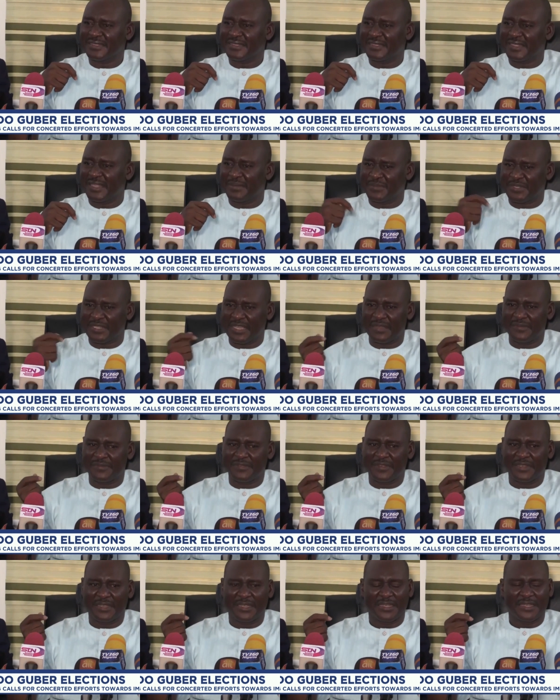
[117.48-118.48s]
themselves
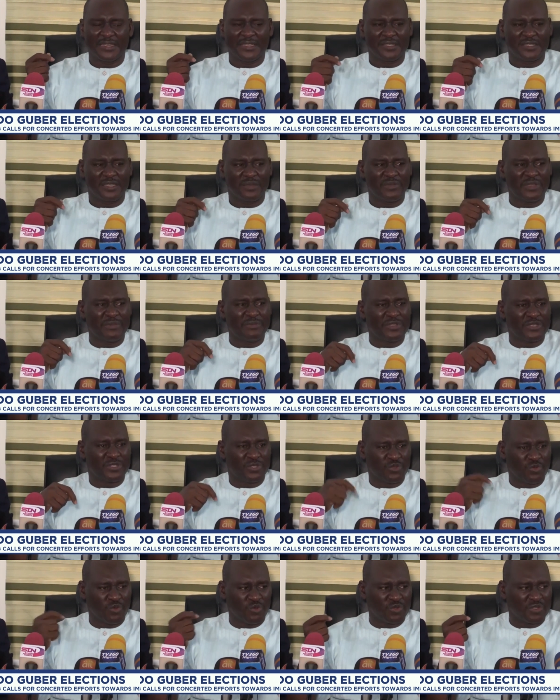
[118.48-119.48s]
to be
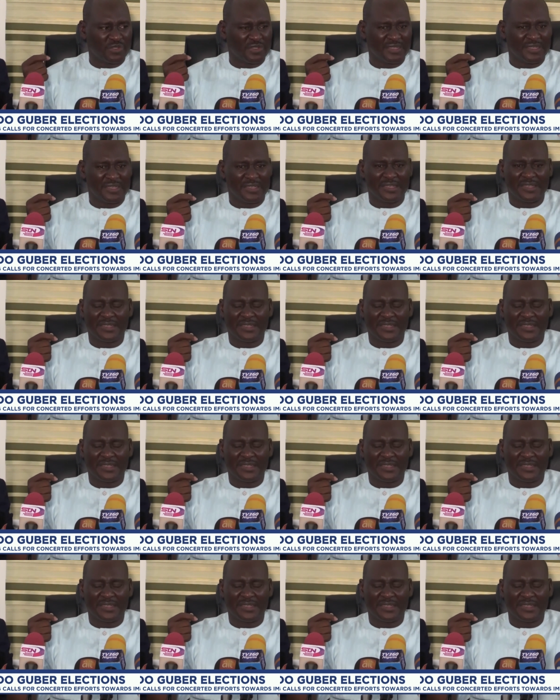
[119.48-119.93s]
misused,